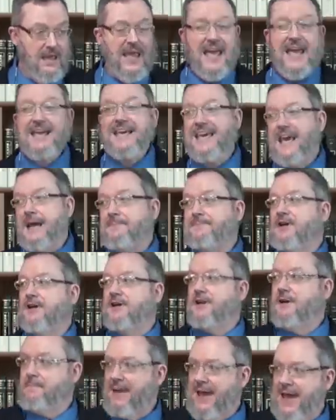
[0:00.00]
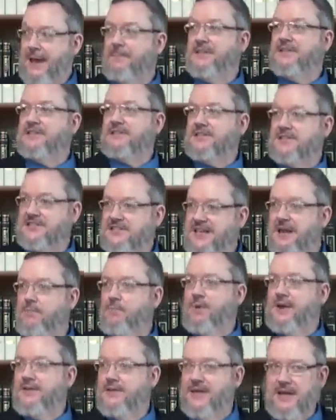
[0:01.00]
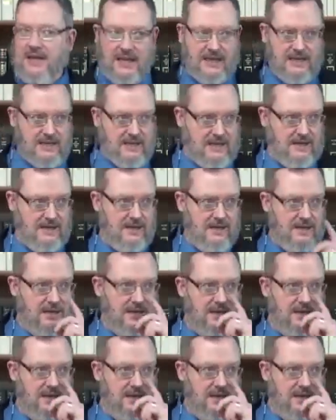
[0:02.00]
and keep the commandments the same way that he did.